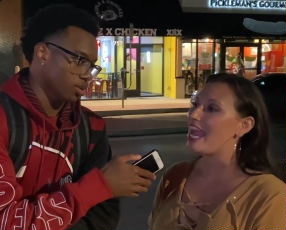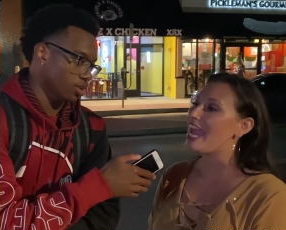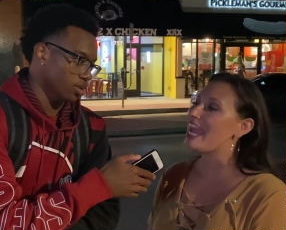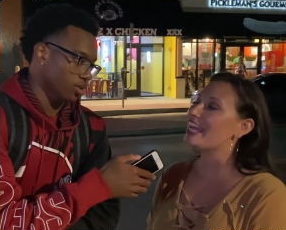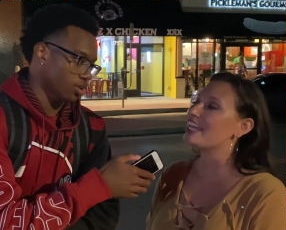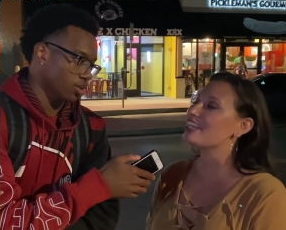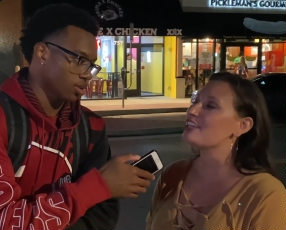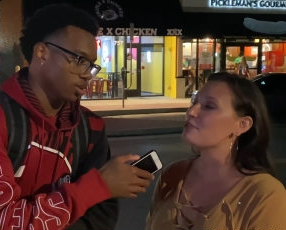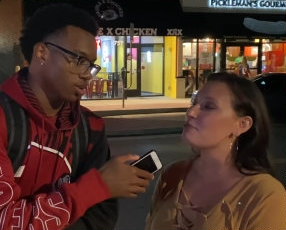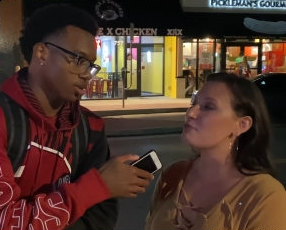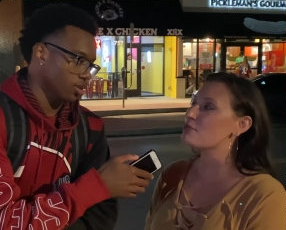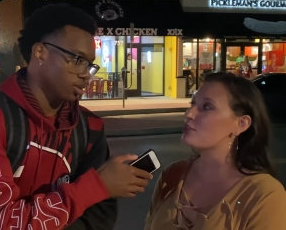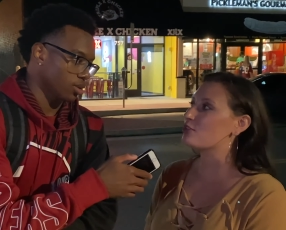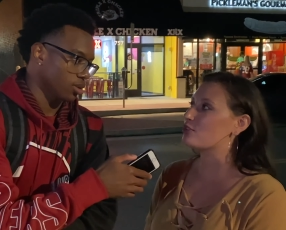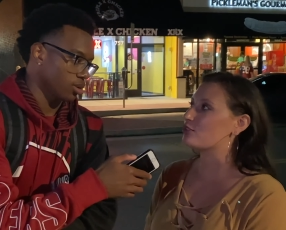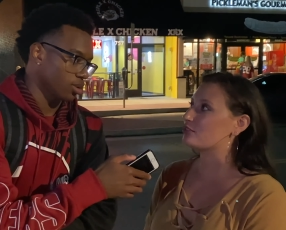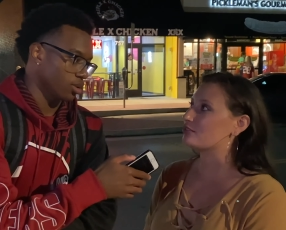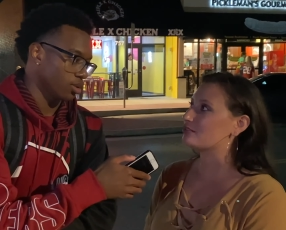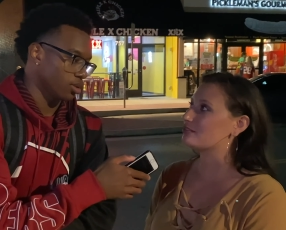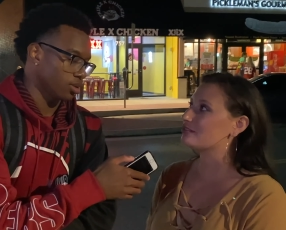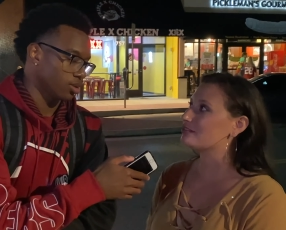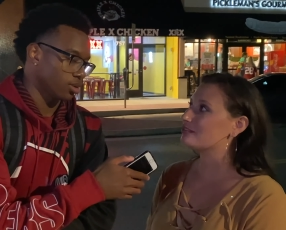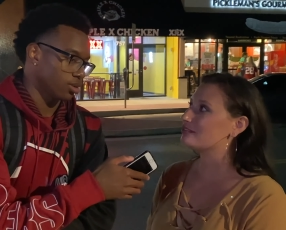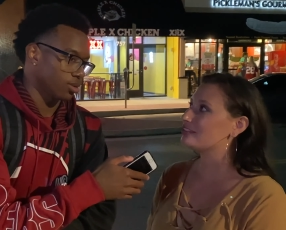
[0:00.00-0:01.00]
Speaker 1: A in the middle,
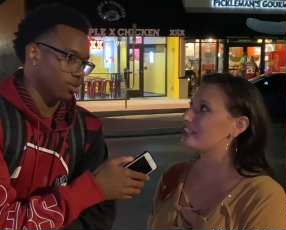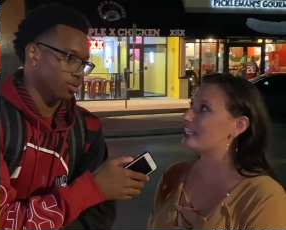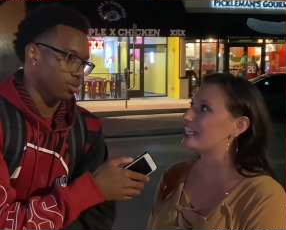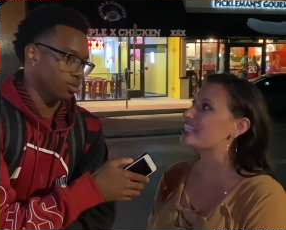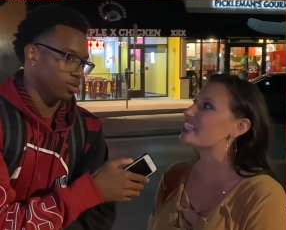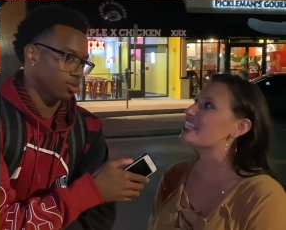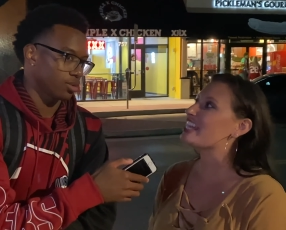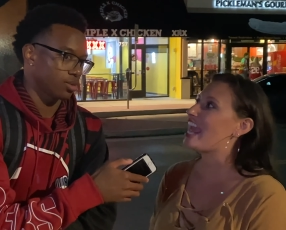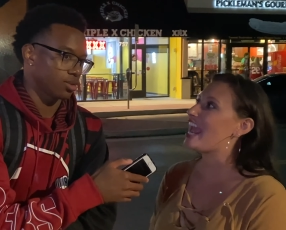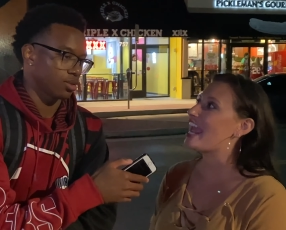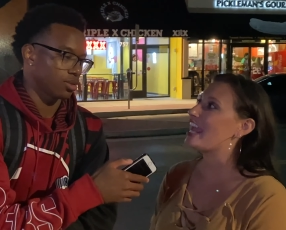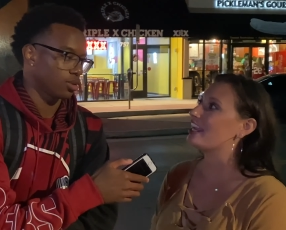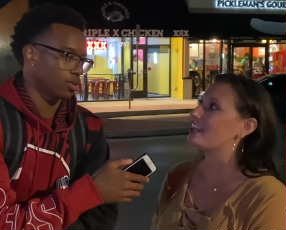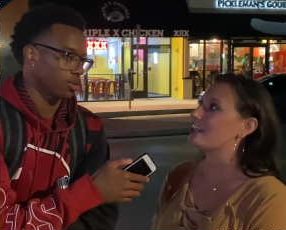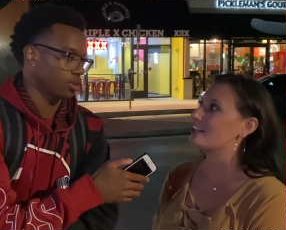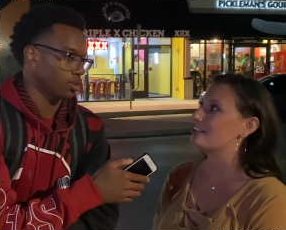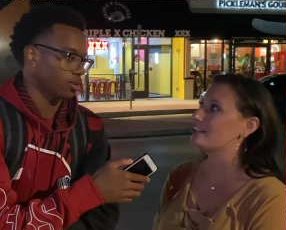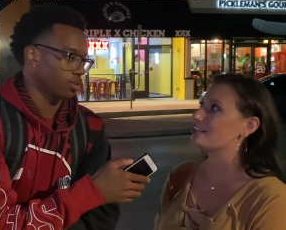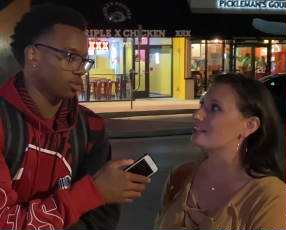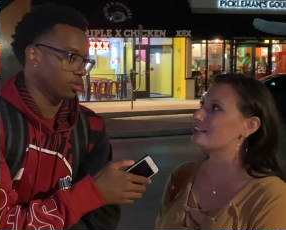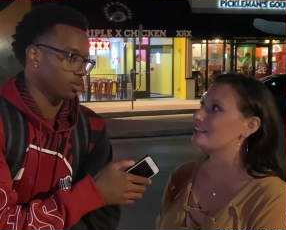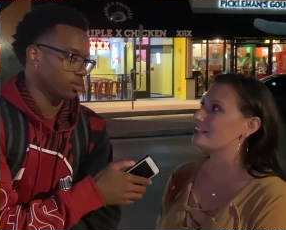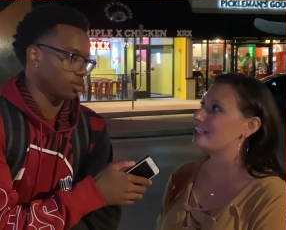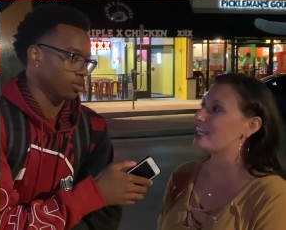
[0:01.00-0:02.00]
like an A,
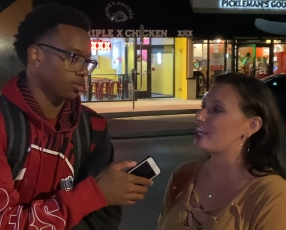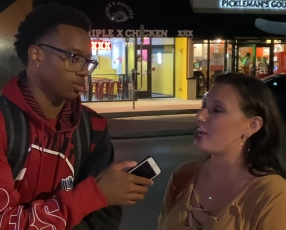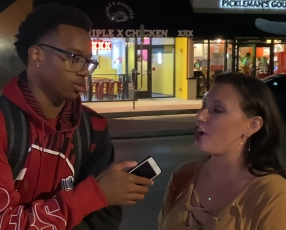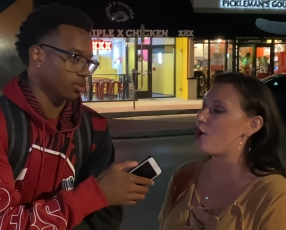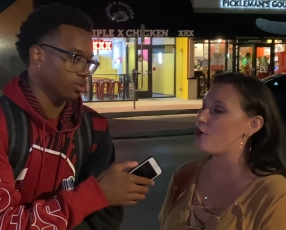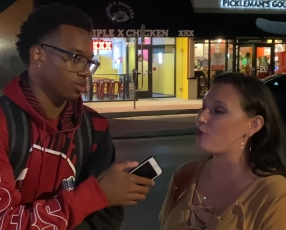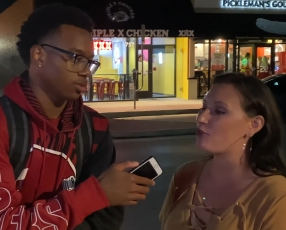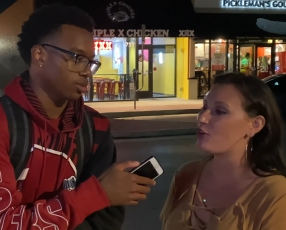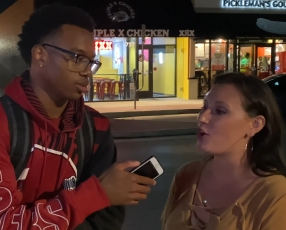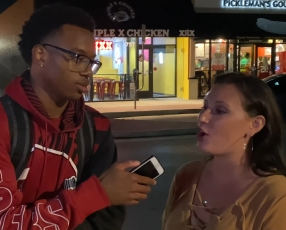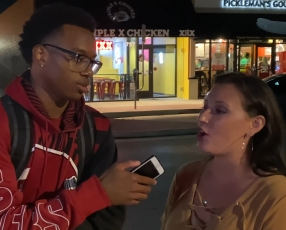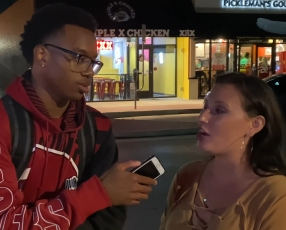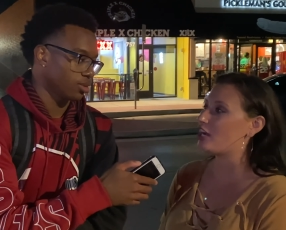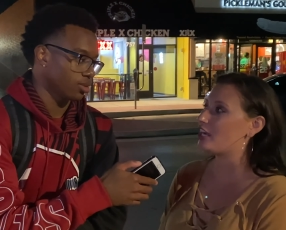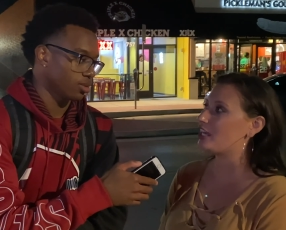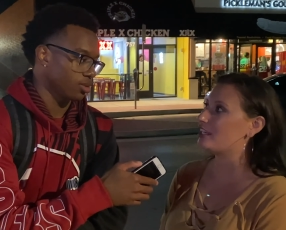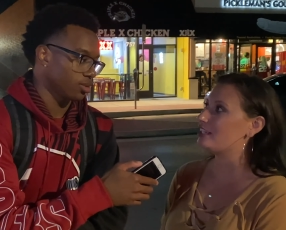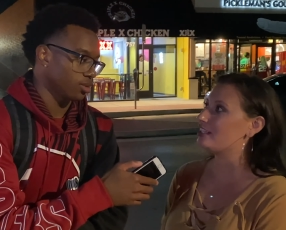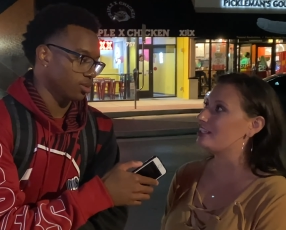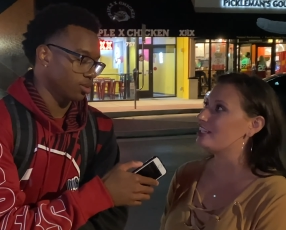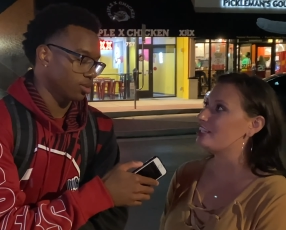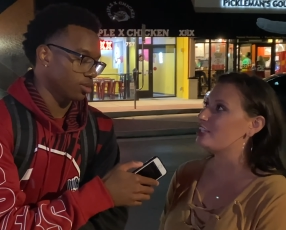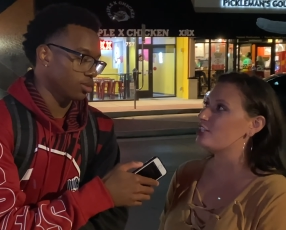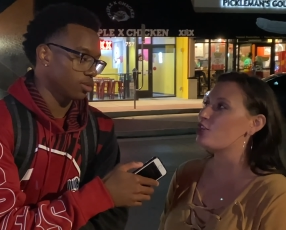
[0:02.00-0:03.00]
like an overall
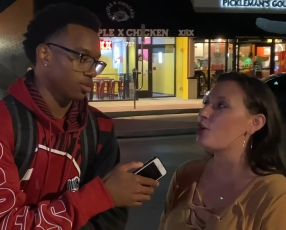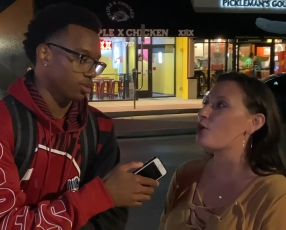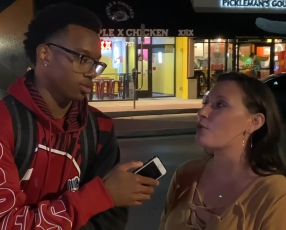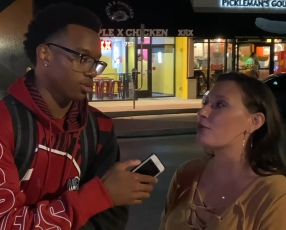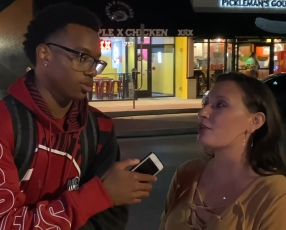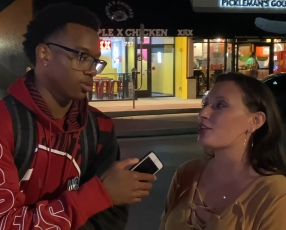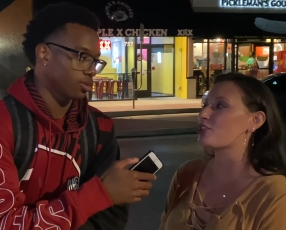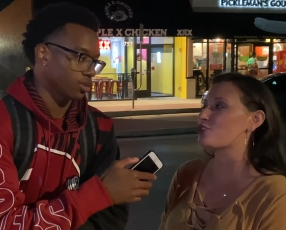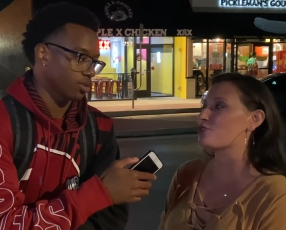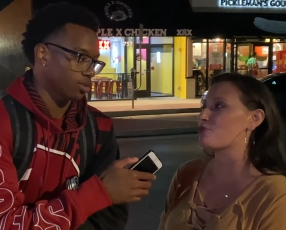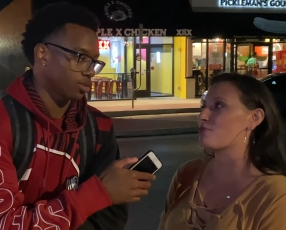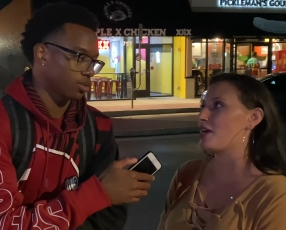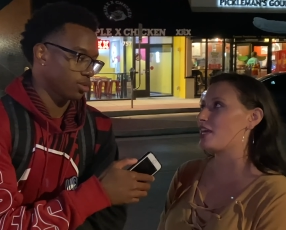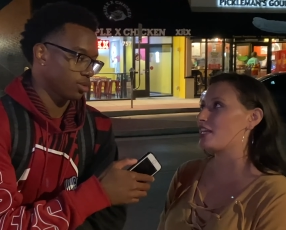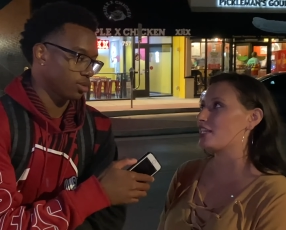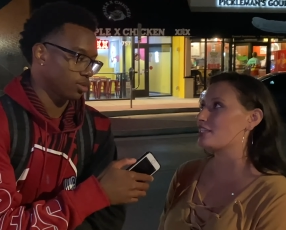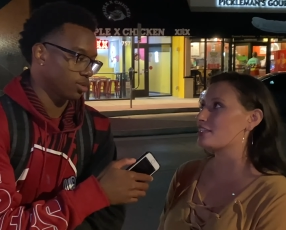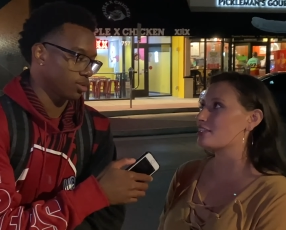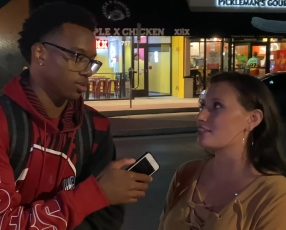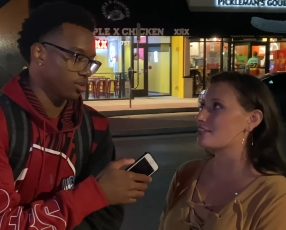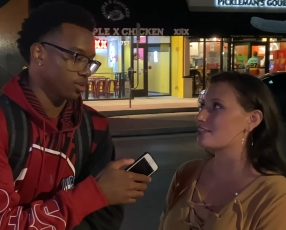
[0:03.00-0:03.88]
A. No plus or minus.